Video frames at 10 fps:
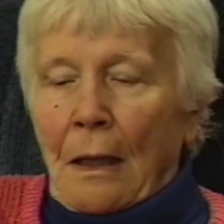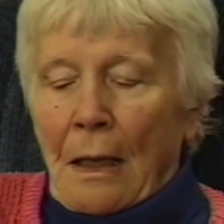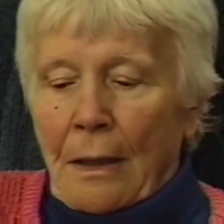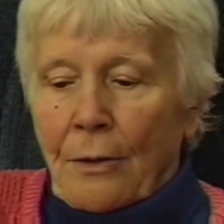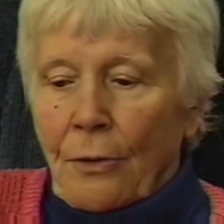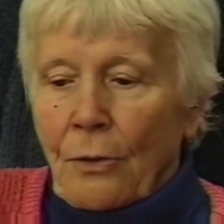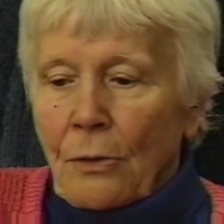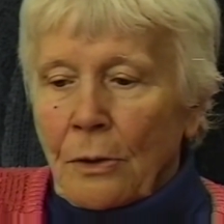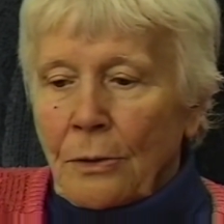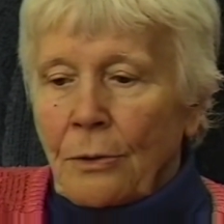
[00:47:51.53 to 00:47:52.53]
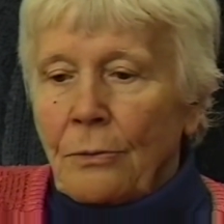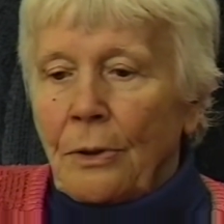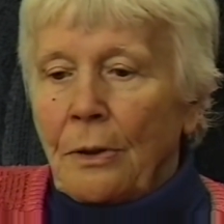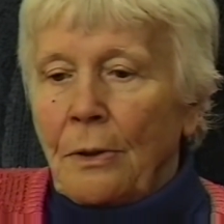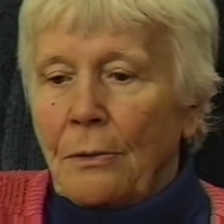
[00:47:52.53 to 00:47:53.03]
I crawled to
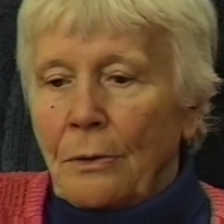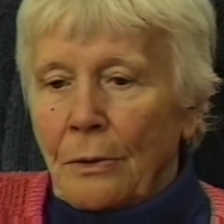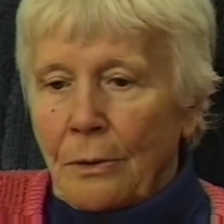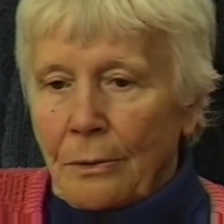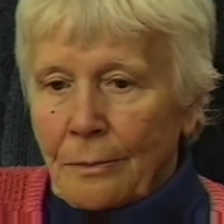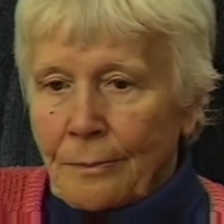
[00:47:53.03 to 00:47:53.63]
the door